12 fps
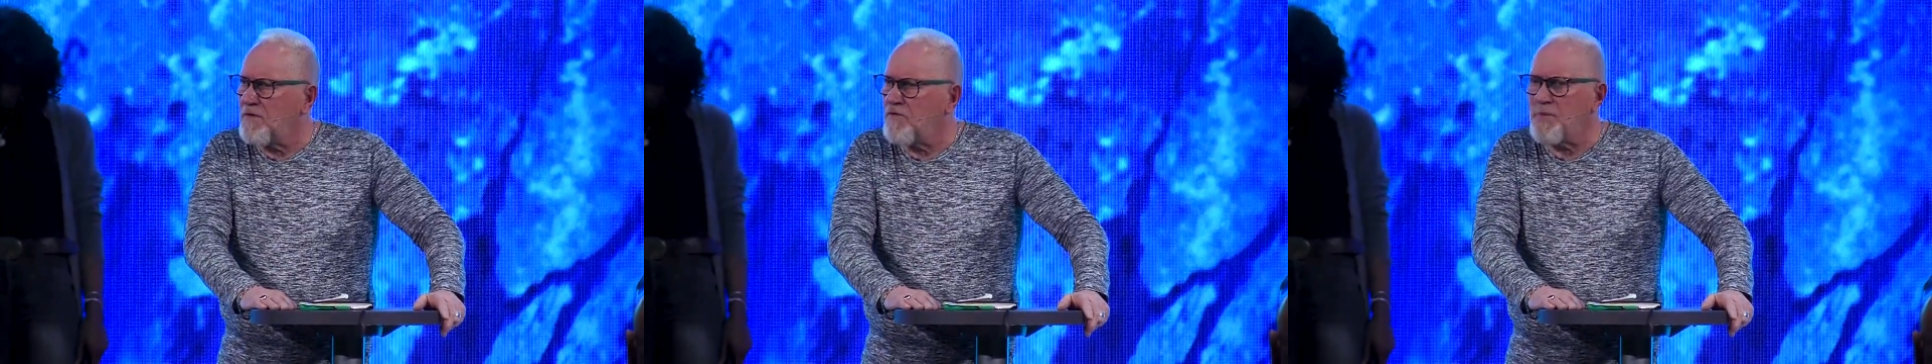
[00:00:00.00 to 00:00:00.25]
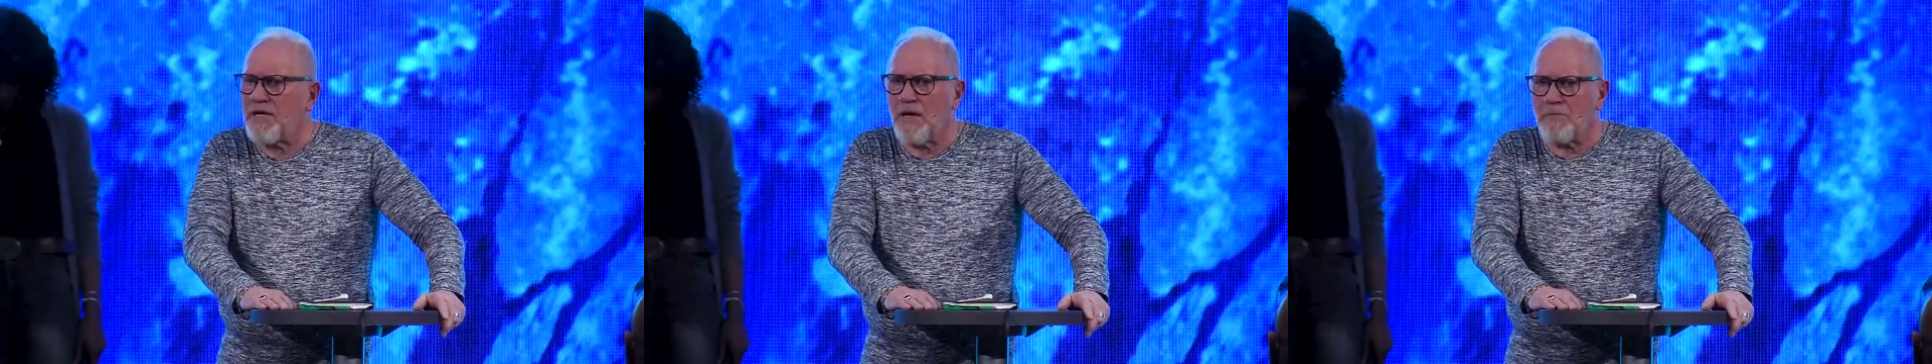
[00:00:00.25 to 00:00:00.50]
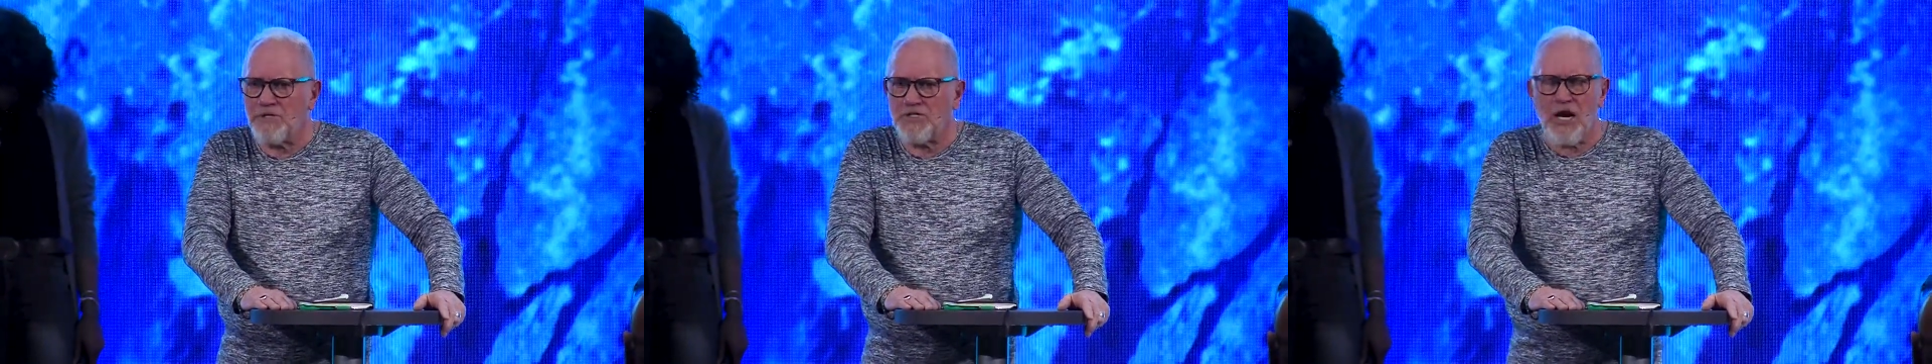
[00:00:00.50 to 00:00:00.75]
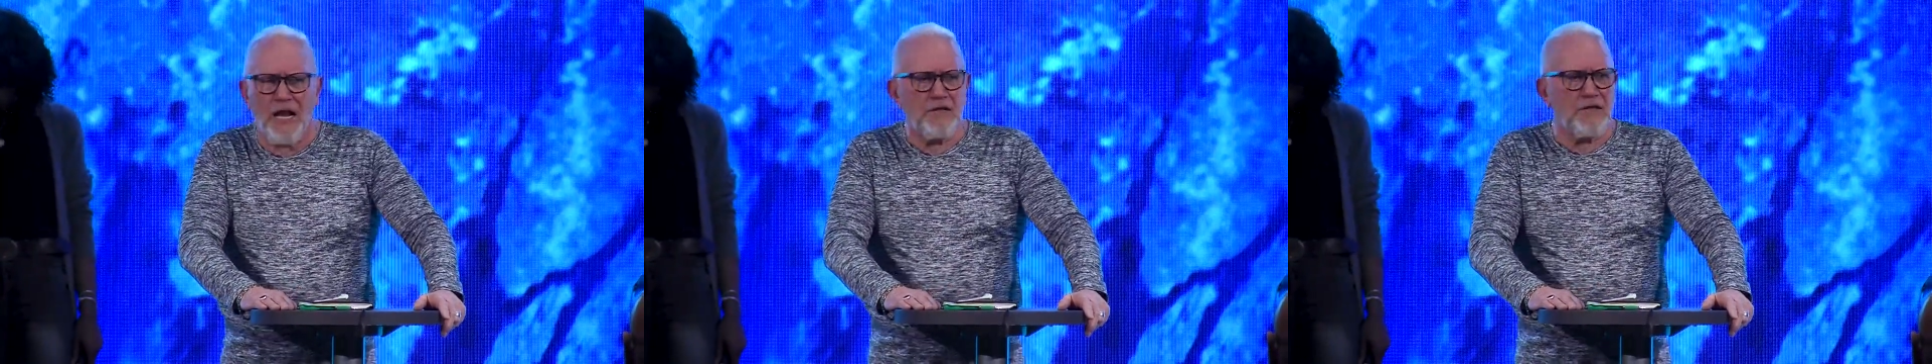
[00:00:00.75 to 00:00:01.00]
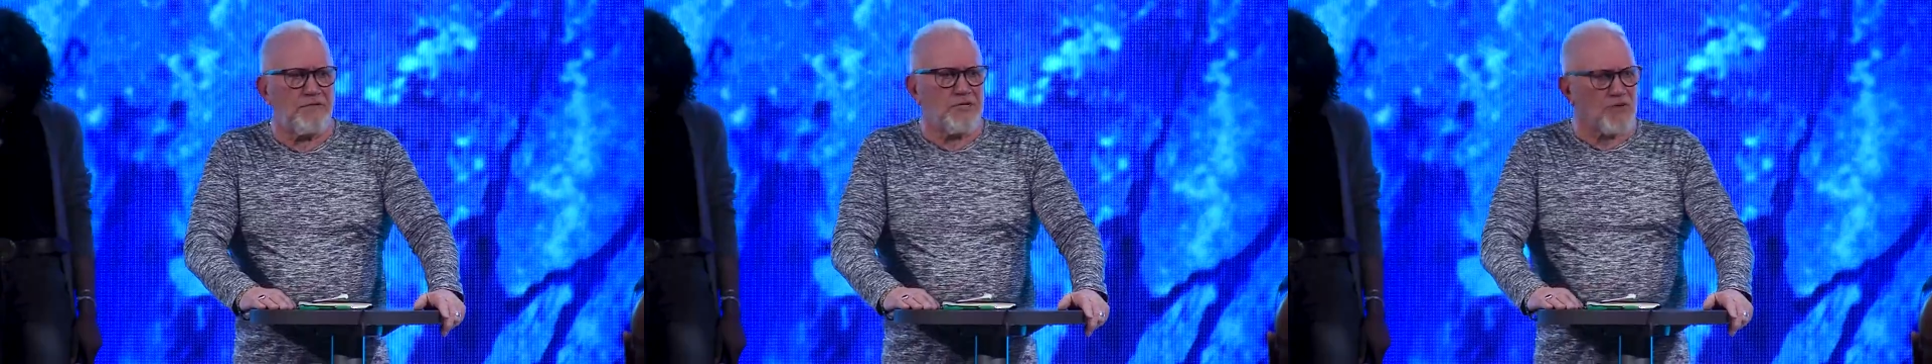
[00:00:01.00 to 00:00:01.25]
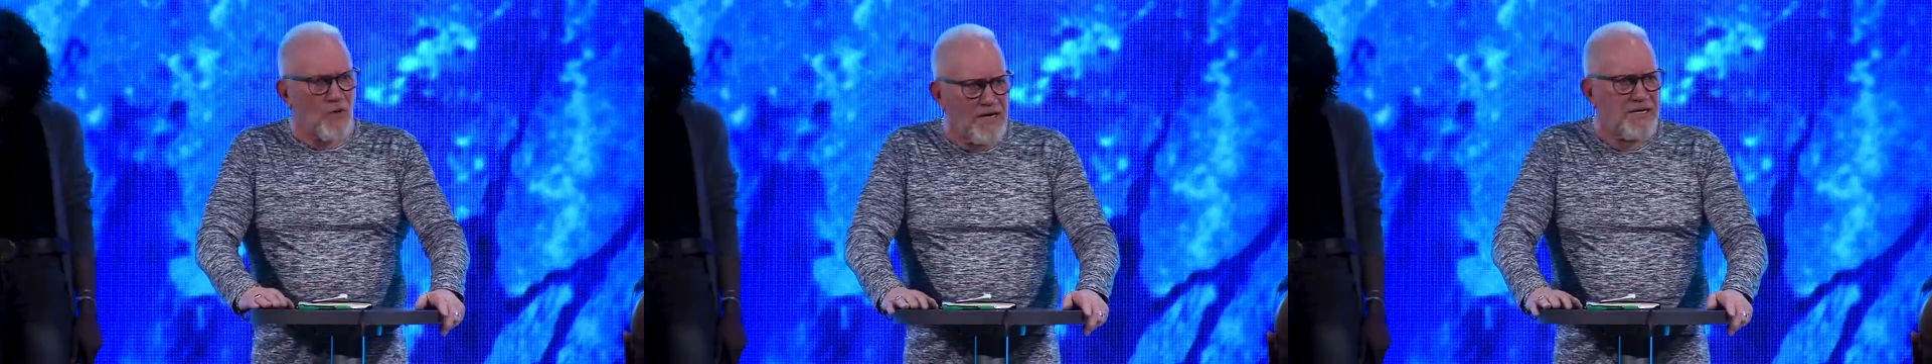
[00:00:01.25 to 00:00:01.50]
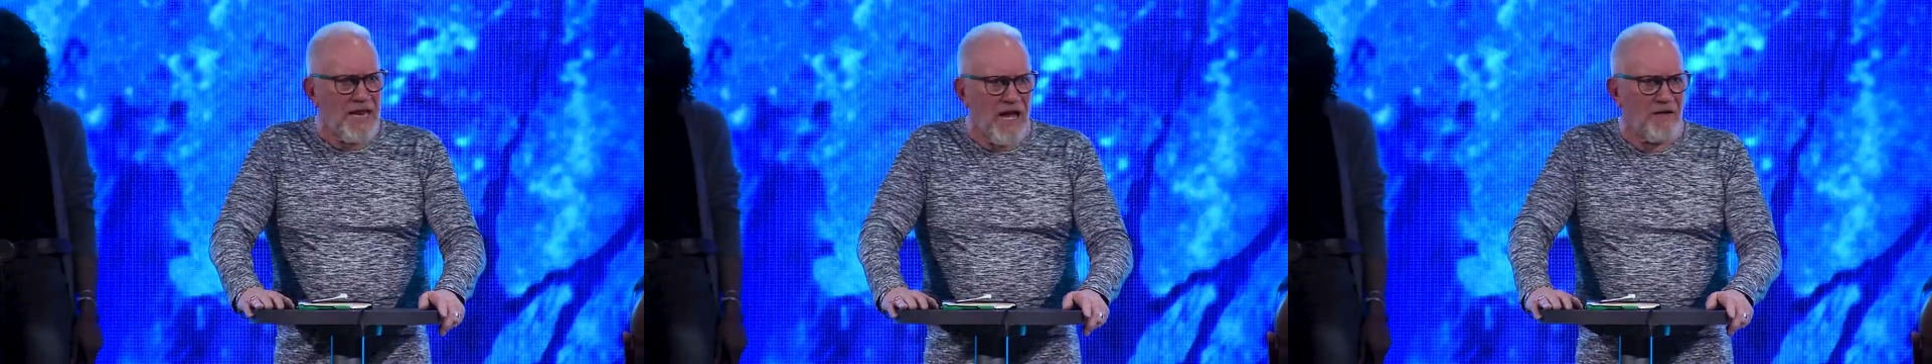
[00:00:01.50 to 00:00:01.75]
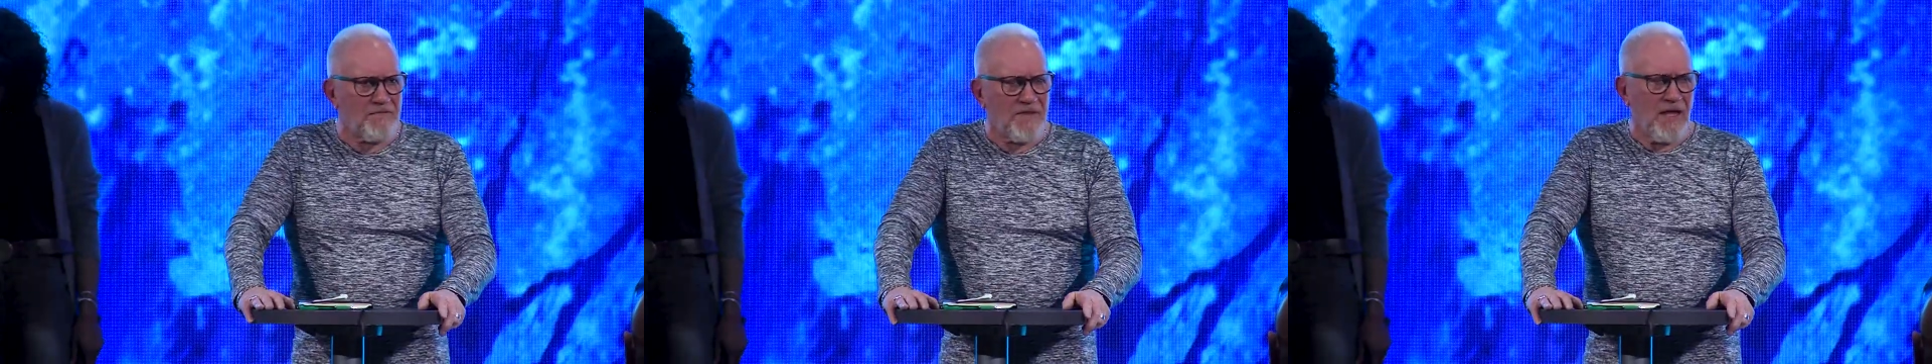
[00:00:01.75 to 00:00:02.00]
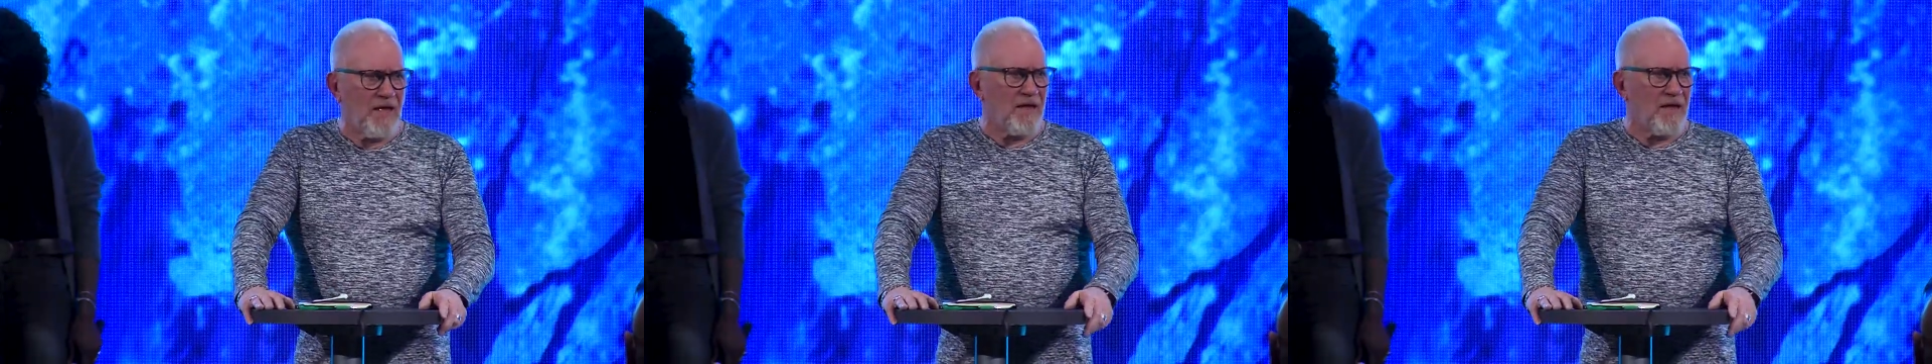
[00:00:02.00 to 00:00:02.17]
You've become a child of His right now.